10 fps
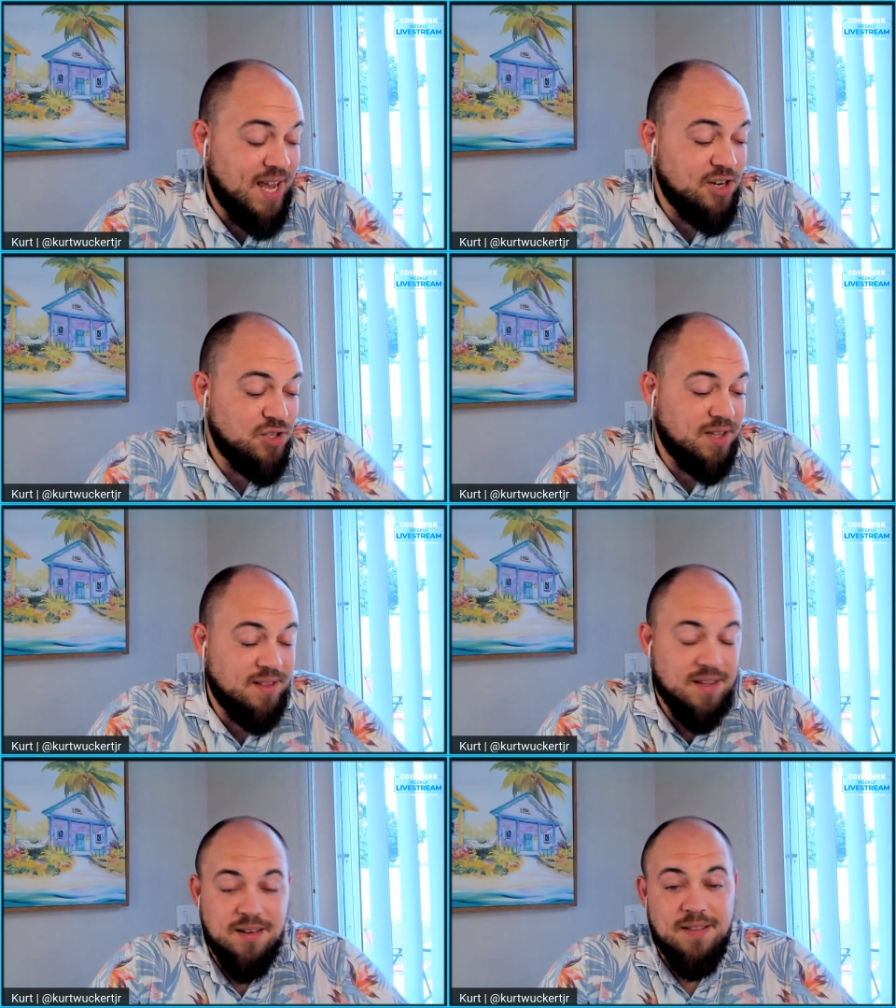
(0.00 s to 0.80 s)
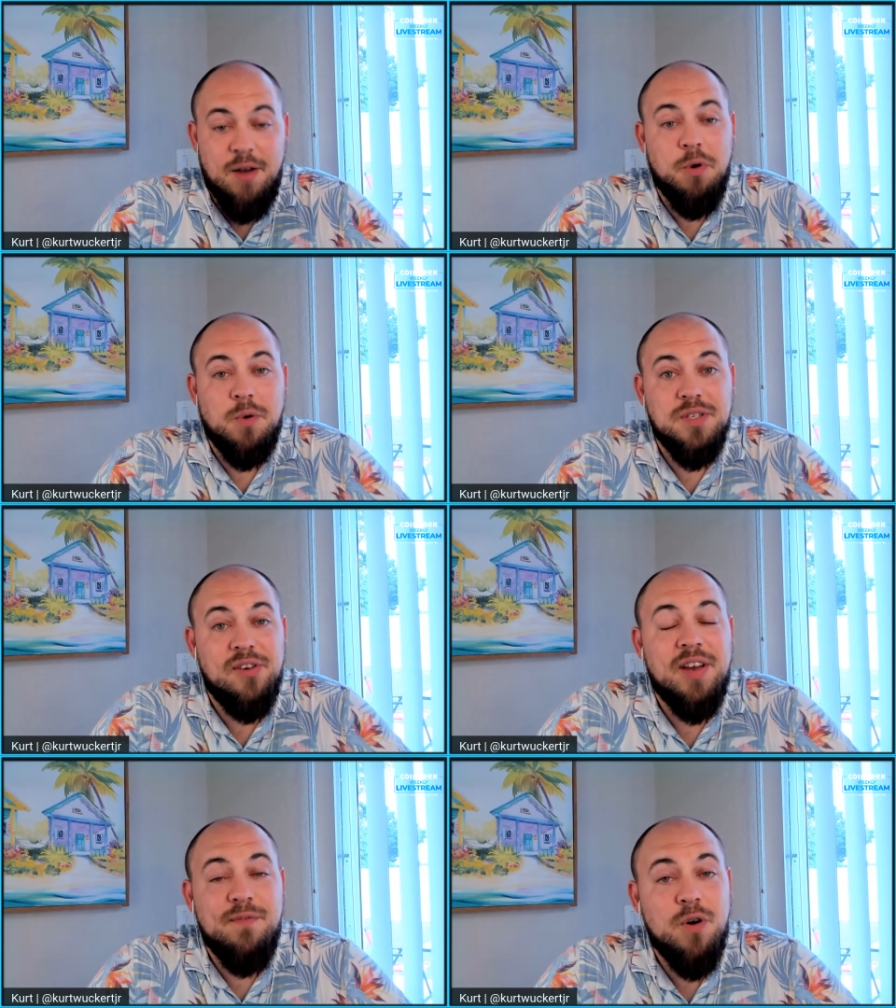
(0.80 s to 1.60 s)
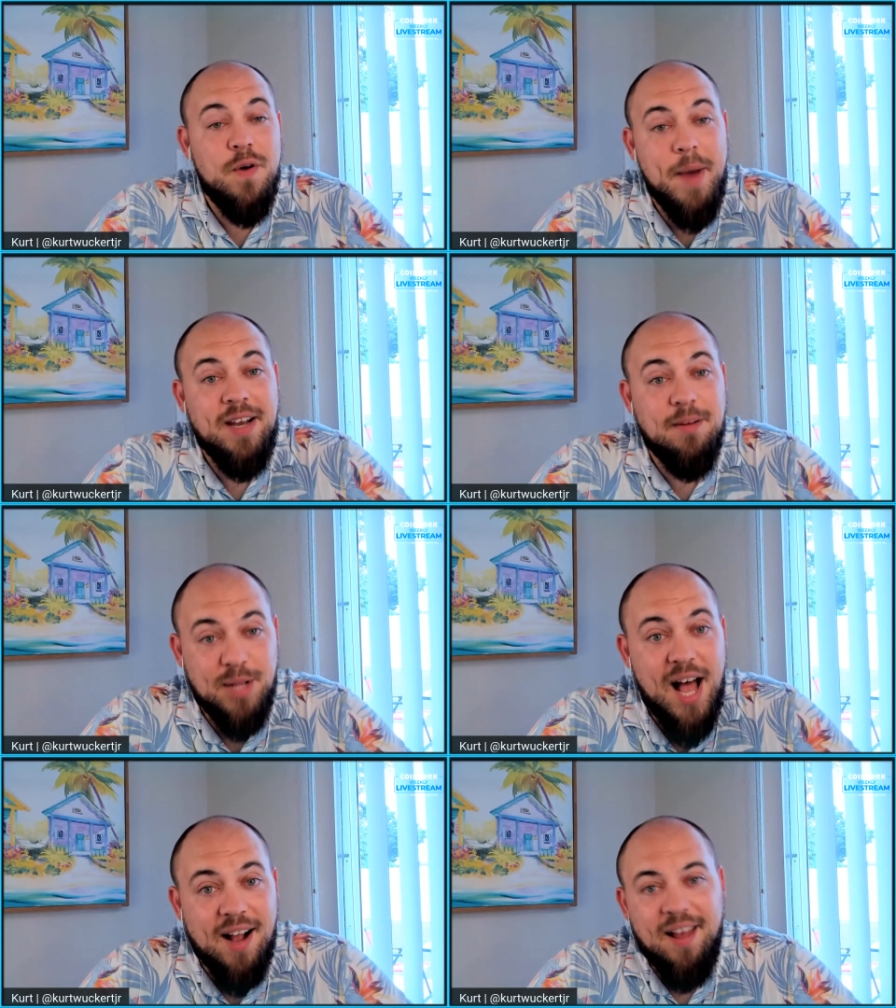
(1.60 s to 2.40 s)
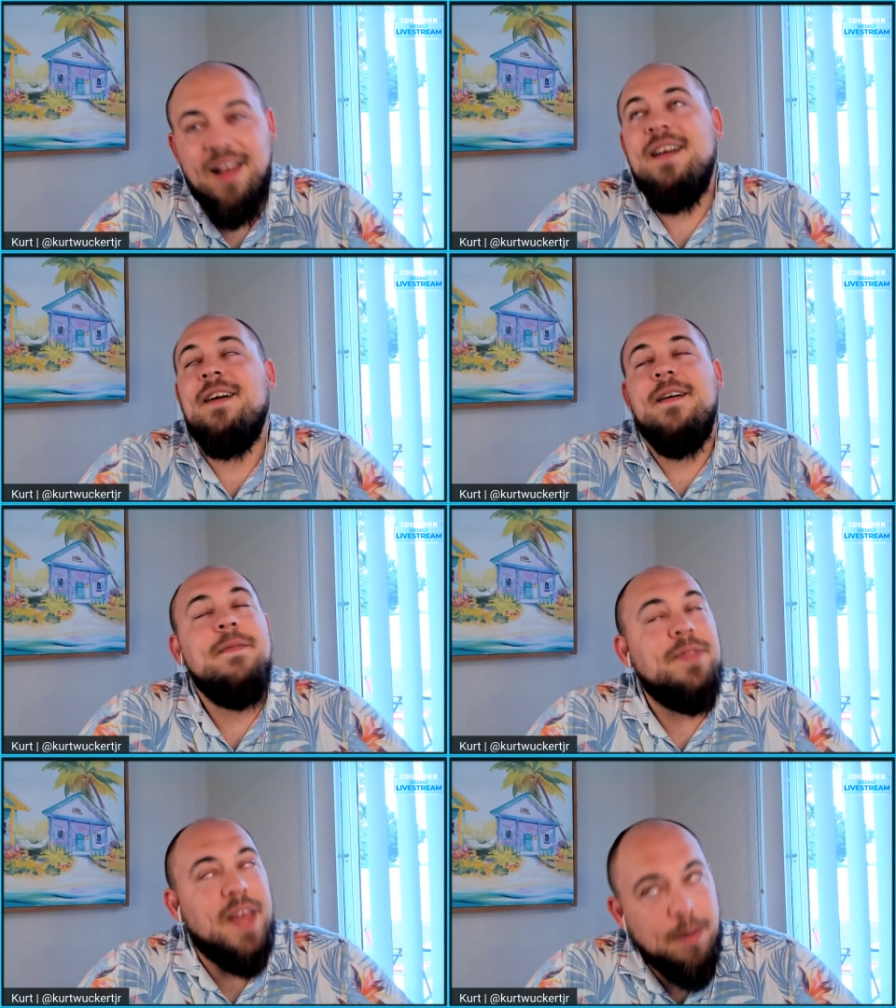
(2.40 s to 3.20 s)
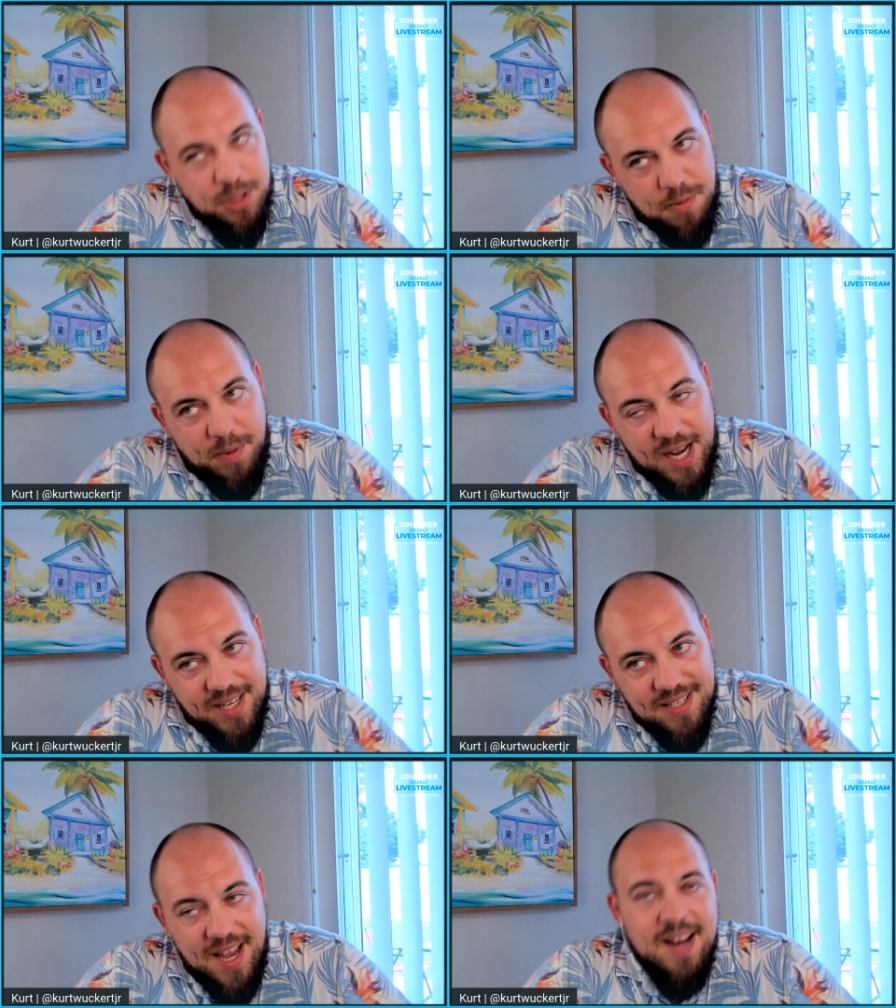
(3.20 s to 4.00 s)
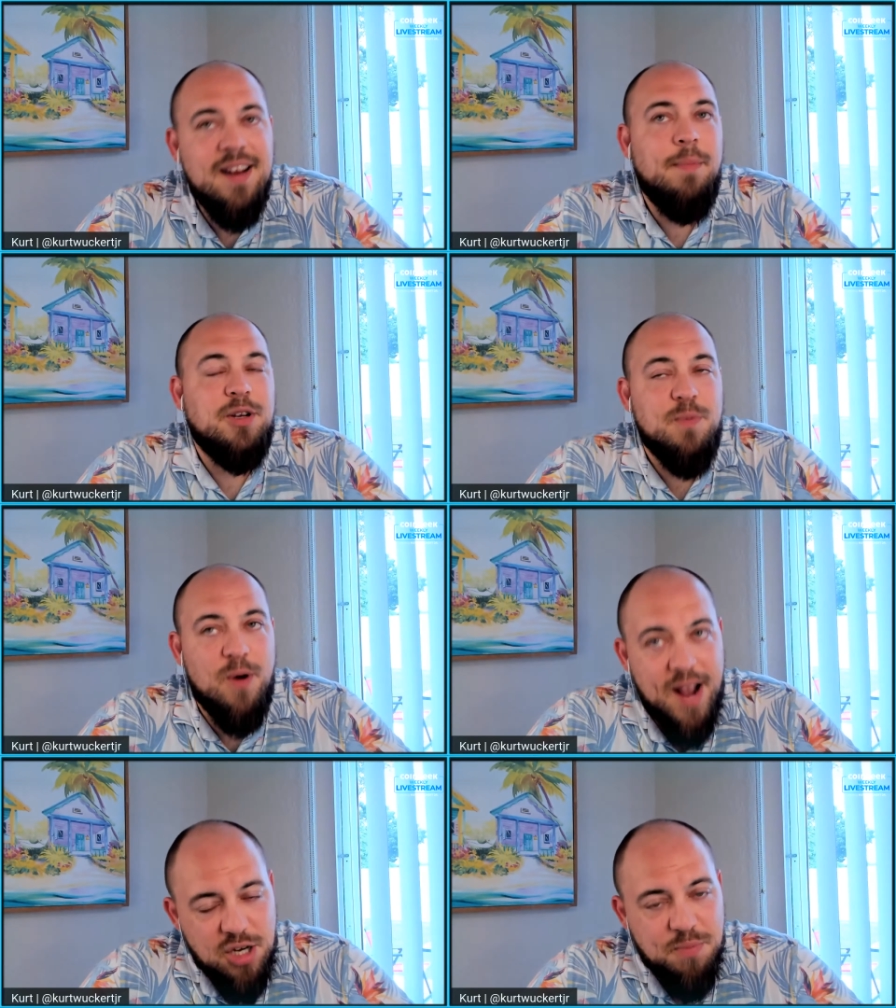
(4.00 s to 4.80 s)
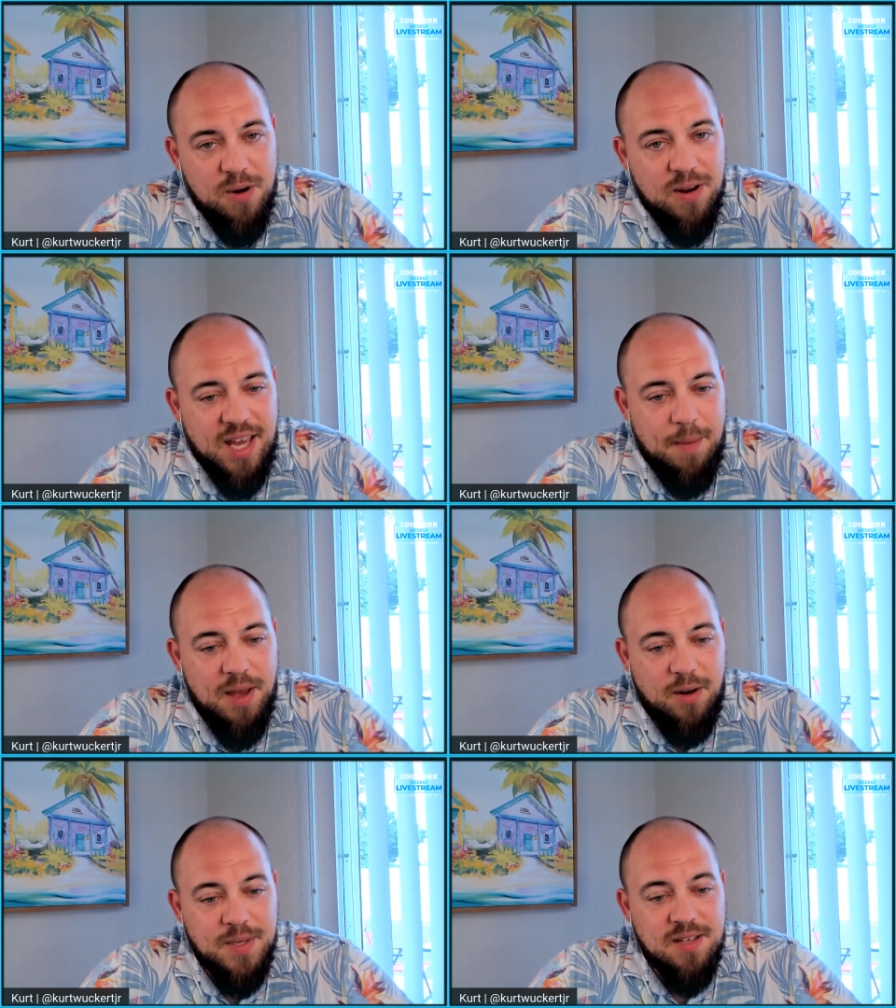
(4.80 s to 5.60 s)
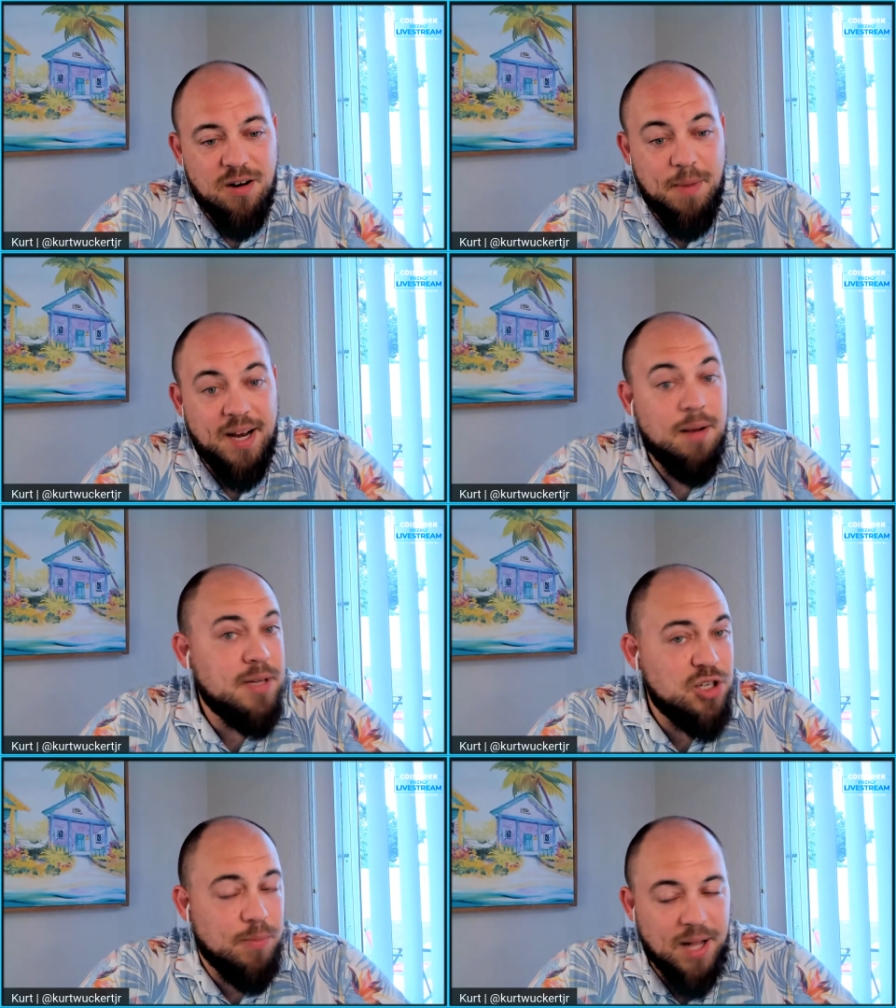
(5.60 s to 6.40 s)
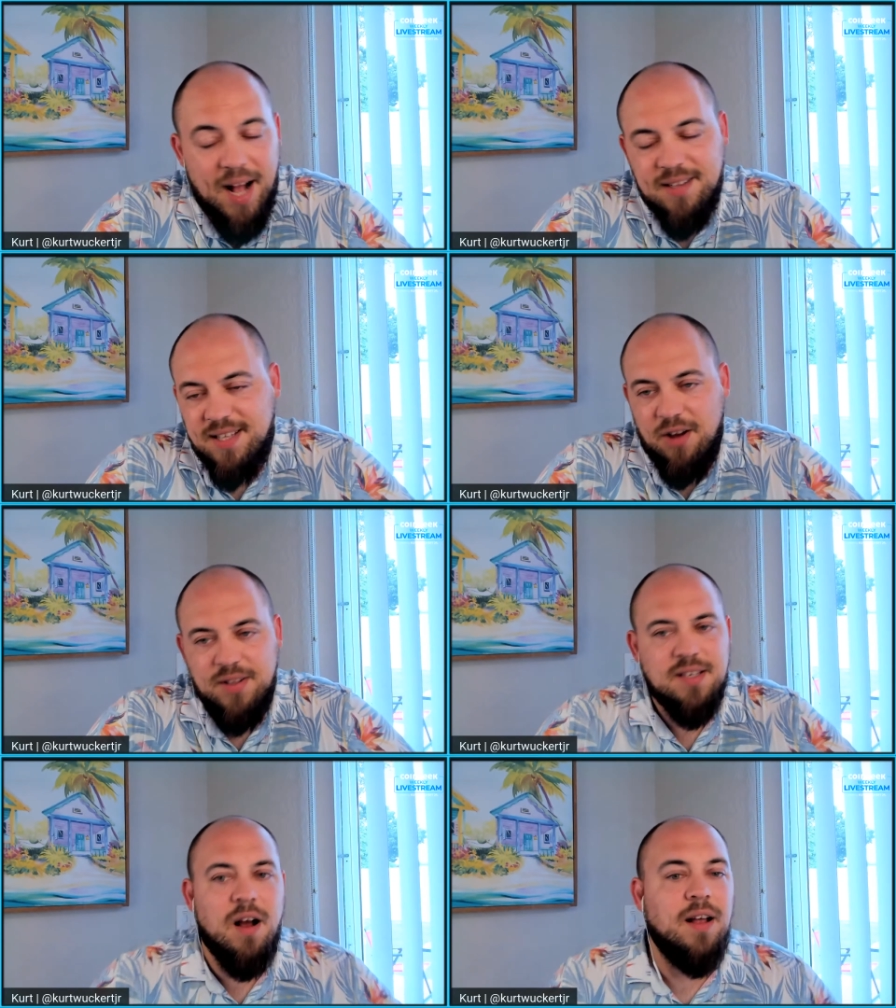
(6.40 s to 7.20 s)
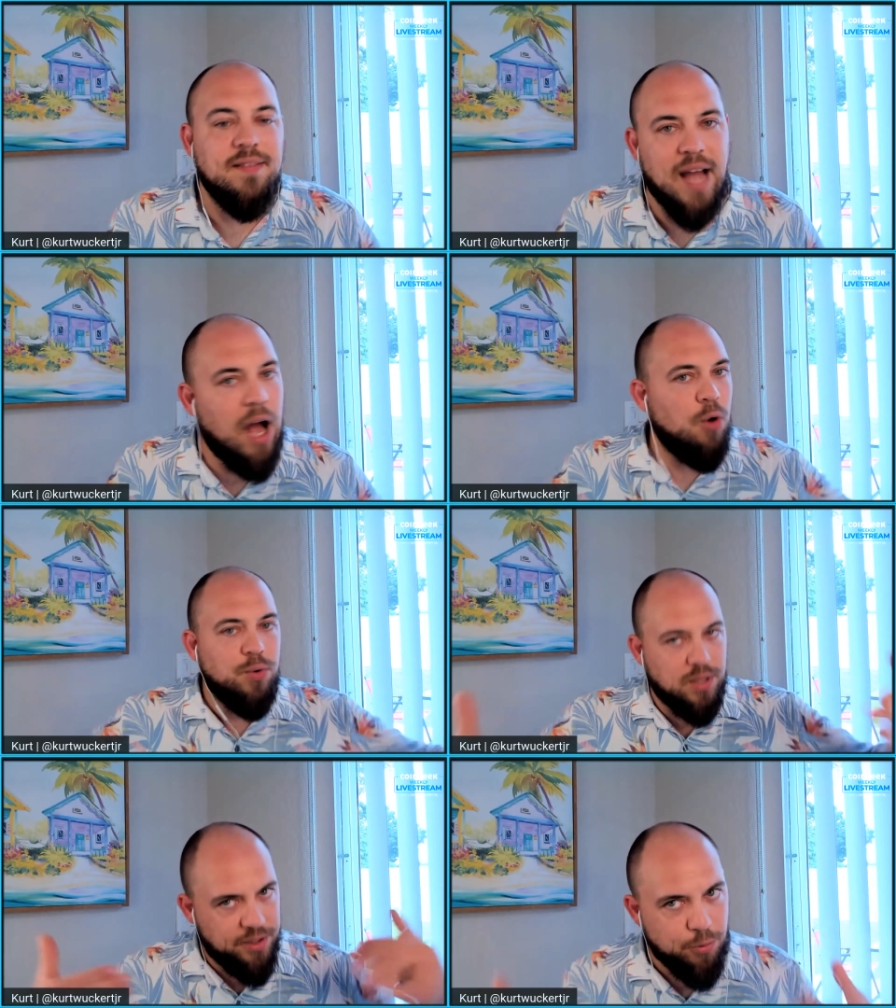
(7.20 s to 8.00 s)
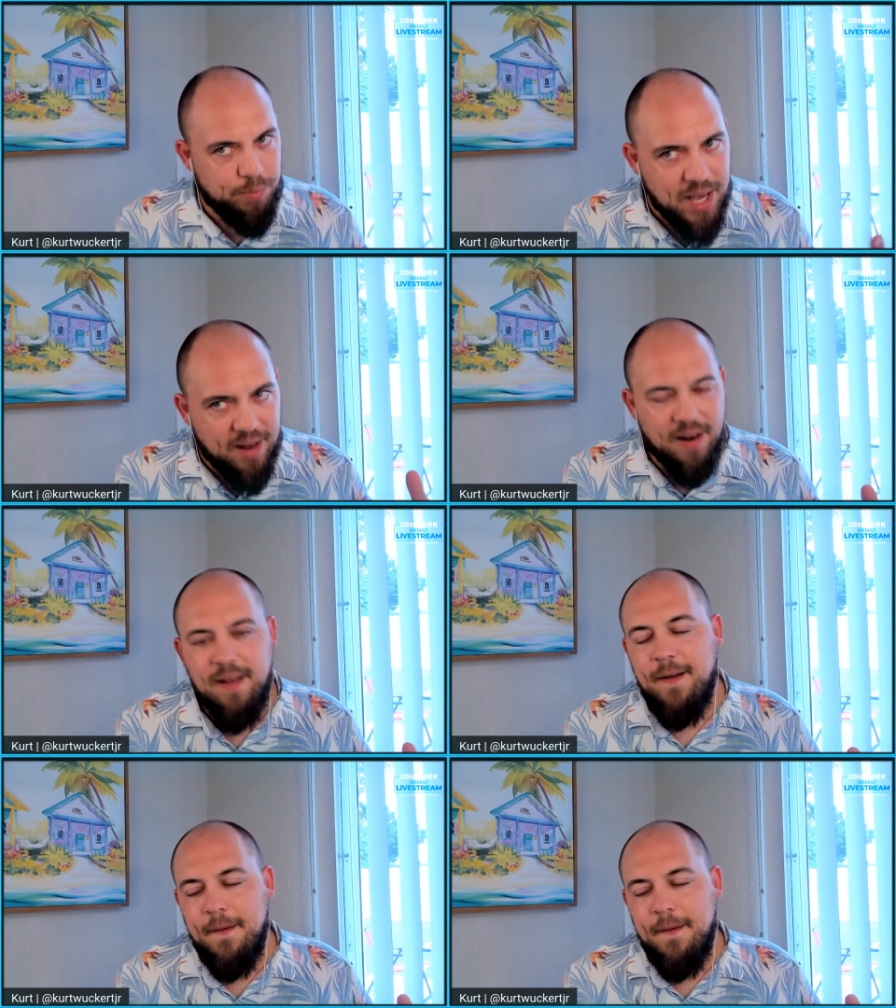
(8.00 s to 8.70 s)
hash that the network was looking for. We mined a block. Then a bunch of people got excited. A bunch more hash power came in, and we started mining a bunch of blocks. Now it's gone down a little bit.